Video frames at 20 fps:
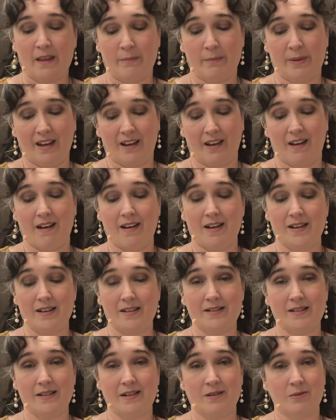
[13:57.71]

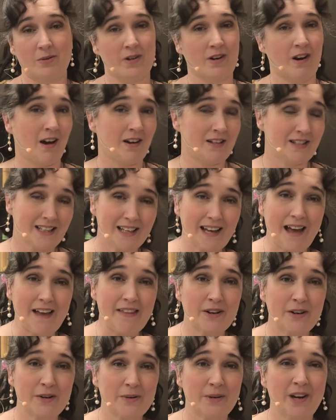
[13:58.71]
Because we're not
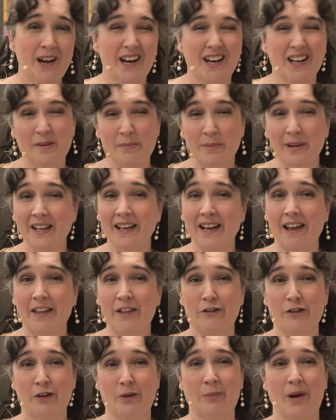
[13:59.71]
together. We're not going to be
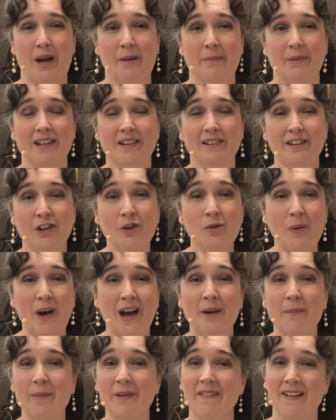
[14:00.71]
together for probably a little
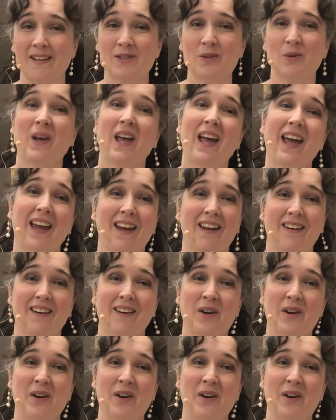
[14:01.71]
while, but that's okay.